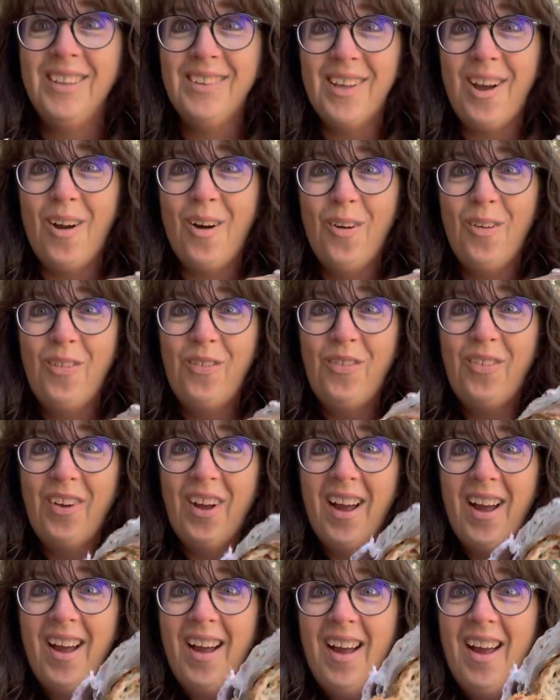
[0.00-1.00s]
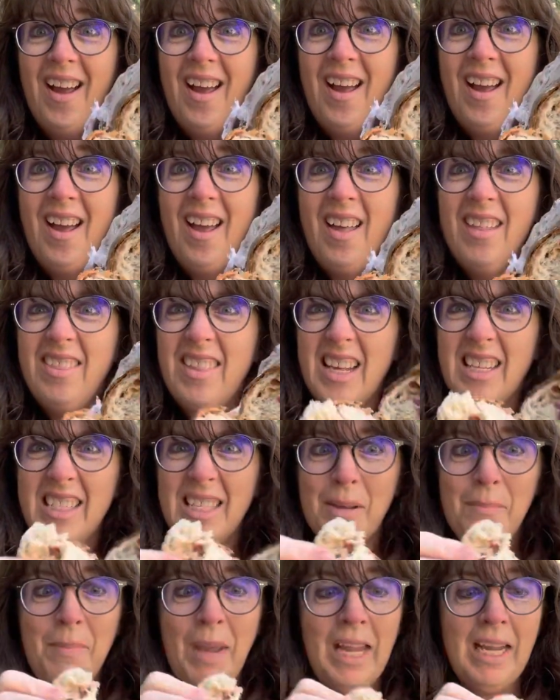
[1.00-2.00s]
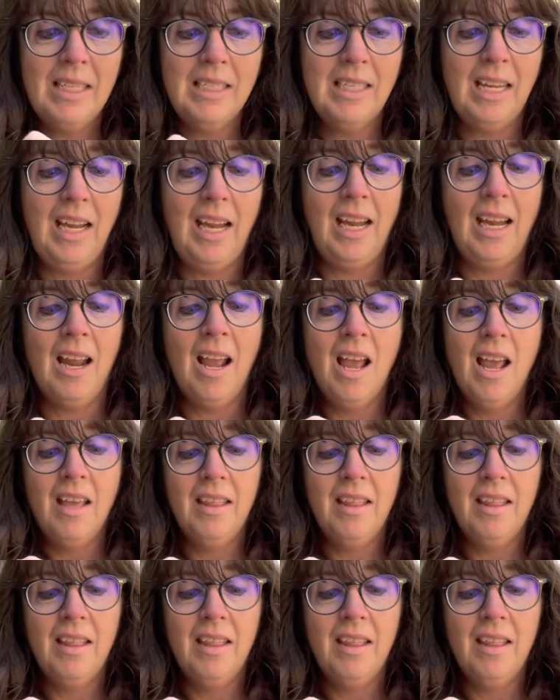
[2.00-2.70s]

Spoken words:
loaf. That's amazing.